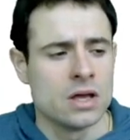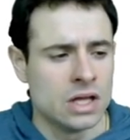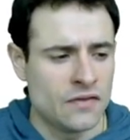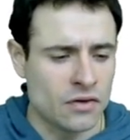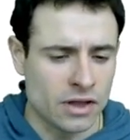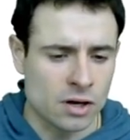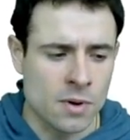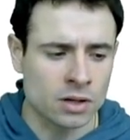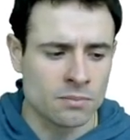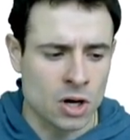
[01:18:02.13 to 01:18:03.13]
If you think
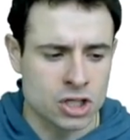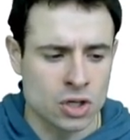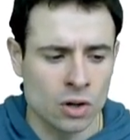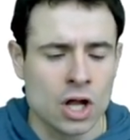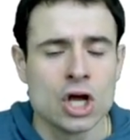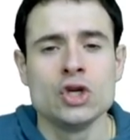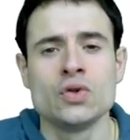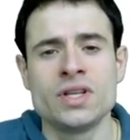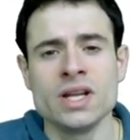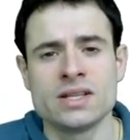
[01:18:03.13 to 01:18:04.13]
about marginal
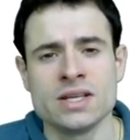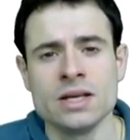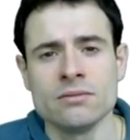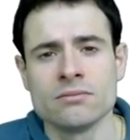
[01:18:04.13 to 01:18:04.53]
utility,